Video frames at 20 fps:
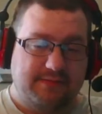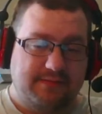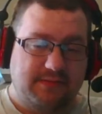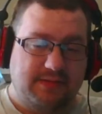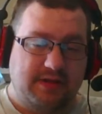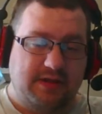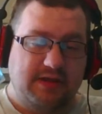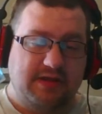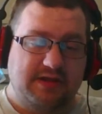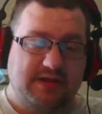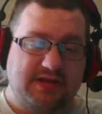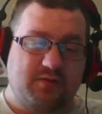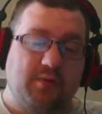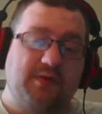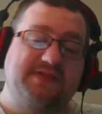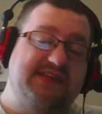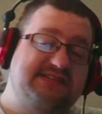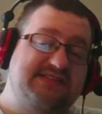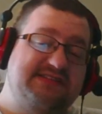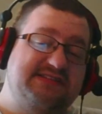Because what this
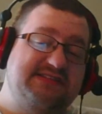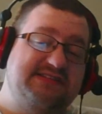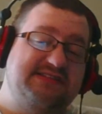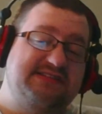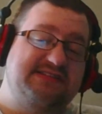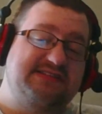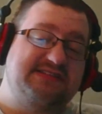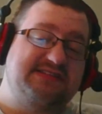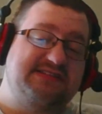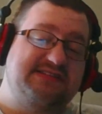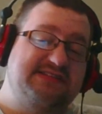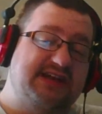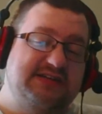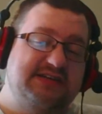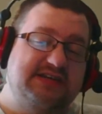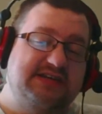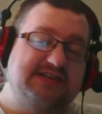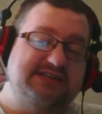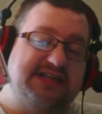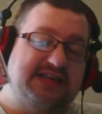does is
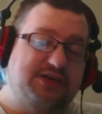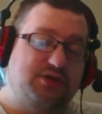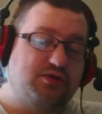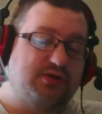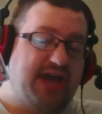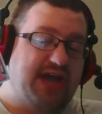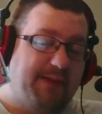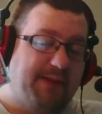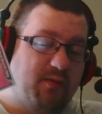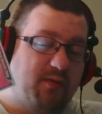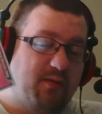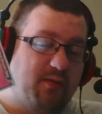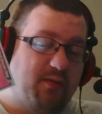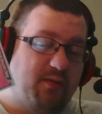that you combo with it,